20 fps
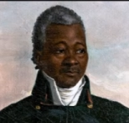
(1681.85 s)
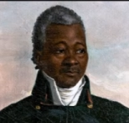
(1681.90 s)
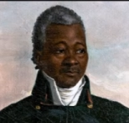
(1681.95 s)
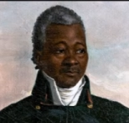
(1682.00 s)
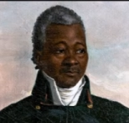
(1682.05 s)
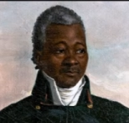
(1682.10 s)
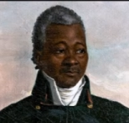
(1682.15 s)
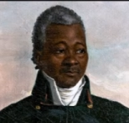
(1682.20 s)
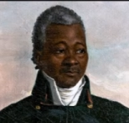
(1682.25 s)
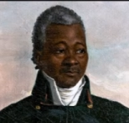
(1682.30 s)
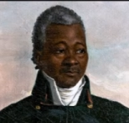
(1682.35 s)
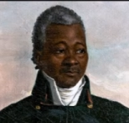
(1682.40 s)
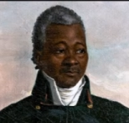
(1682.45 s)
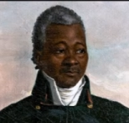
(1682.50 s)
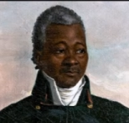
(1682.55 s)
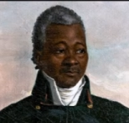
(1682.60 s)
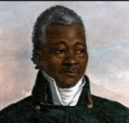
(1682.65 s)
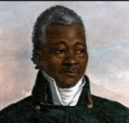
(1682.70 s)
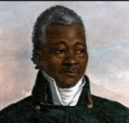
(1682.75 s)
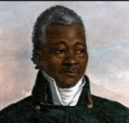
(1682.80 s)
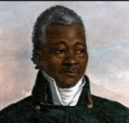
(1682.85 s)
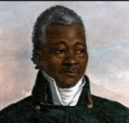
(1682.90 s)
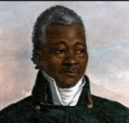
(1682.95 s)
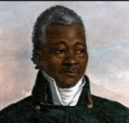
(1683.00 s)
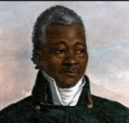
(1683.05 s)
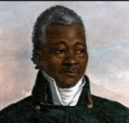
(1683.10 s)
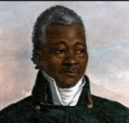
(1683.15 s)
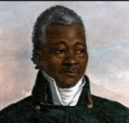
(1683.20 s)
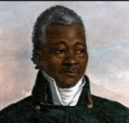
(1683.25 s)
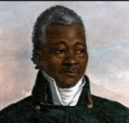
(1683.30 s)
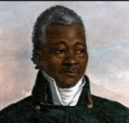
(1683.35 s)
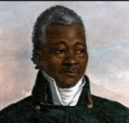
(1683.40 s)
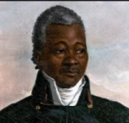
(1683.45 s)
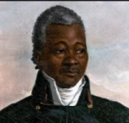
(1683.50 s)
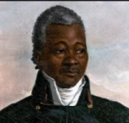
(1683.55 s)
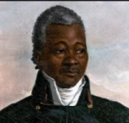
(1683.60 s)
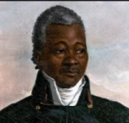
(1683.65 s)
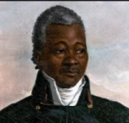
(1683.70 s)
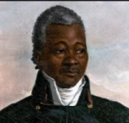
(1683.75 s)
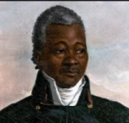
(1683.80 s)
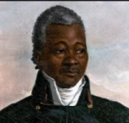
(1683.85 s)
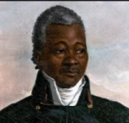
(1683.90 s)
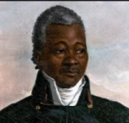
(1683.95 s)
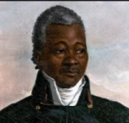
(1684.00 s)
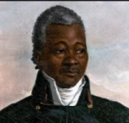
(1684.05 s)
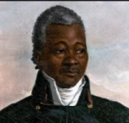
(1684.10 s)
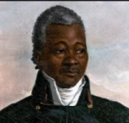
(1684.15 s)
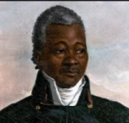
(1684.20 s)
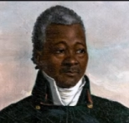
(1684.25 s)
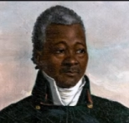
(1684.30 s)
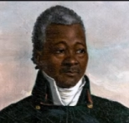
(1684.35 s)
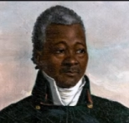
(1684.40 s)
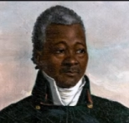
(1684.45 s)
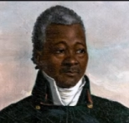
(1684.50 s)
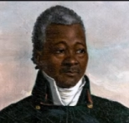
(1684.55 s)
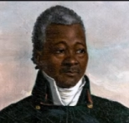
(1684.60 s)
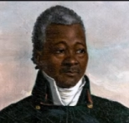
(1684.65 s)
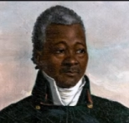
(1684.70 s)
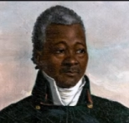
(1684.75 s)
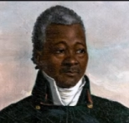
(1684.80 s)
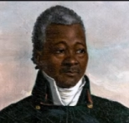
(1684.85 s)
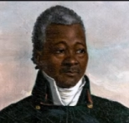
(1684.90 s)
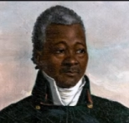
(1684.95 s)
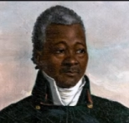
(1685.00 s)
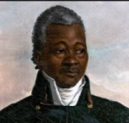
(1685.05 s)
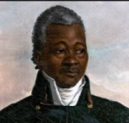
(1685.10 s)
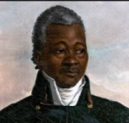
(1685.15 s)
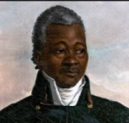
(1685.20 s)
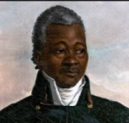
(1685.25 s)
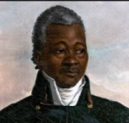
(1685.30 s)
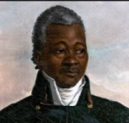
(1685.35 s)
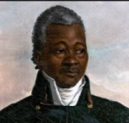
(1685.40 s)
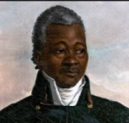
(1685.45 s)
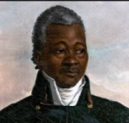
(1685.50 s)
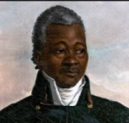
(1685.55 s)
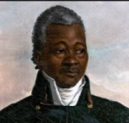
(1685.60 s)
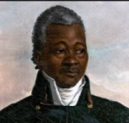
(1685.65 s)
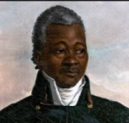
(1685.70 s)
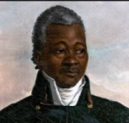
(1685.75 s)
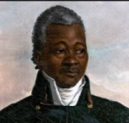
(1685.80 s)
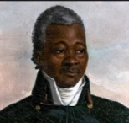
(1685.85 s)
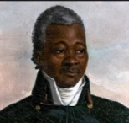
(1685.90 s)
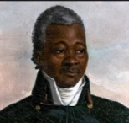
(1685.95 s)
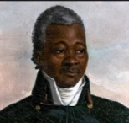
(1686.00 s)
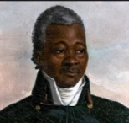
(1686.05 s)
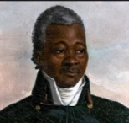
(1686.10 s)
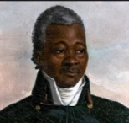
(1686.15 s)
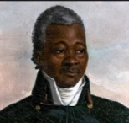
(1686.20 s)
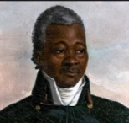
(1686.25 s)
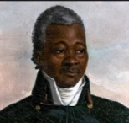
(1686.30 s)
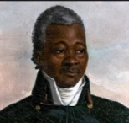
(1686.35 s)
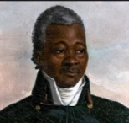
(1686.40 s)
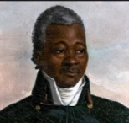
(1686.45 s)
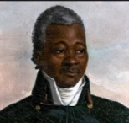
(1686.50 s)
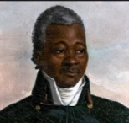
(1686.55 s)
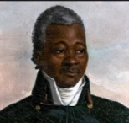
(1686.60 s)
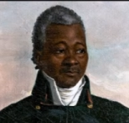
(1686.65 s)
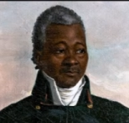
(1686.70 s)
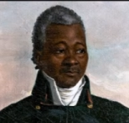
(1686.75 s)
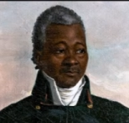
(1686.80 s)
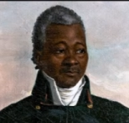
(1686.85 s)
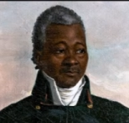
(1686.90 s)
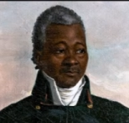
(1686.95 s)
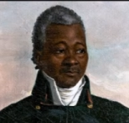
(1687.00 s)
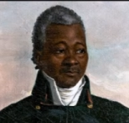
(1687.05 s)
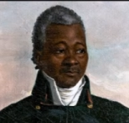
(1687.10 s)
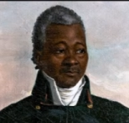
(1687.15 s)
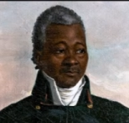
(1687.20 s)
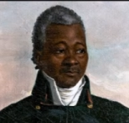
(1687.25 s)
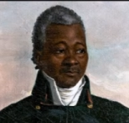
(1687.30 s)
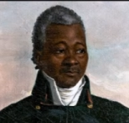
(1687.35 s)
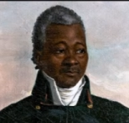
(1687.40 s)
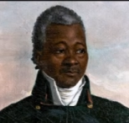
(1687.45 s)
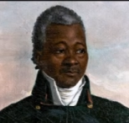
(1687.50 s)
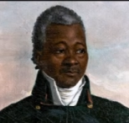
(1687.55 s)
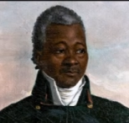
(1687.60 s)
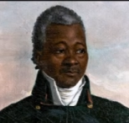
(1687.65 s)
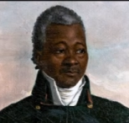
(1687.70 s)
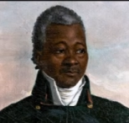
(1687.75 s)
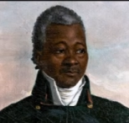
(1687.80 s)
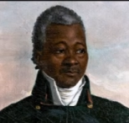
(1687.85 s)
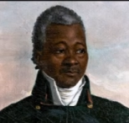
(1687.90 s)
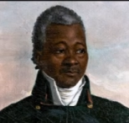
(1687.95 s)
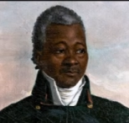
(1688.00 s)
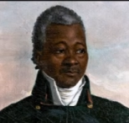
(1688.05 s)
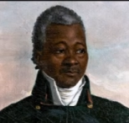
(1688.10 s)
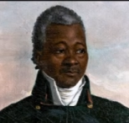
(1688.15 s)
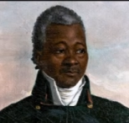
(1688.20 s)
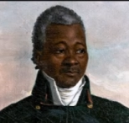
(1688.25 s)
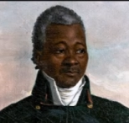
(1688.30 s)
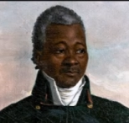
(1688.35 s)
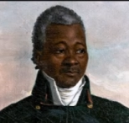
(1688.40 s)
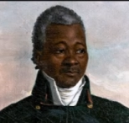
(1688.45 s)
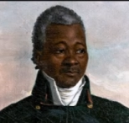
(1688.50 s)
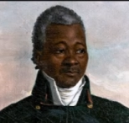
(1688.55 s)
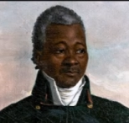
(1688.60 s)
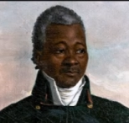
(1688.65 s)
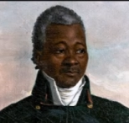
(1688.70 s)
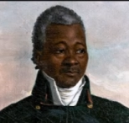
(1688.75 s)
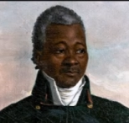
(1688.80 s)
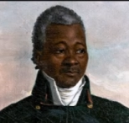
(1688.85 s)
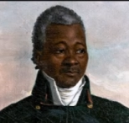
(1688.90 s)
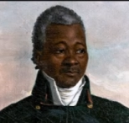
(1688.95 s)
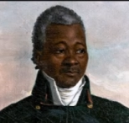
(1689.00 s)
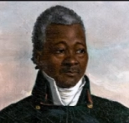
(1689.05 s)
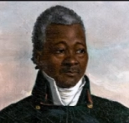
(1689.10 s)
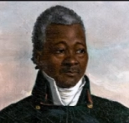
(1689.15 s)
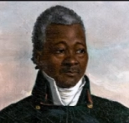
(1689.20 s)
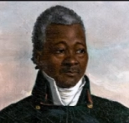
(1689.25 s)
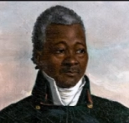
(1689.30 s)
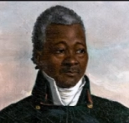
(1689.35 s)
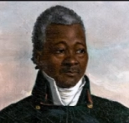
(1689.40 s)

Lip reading: [no speech]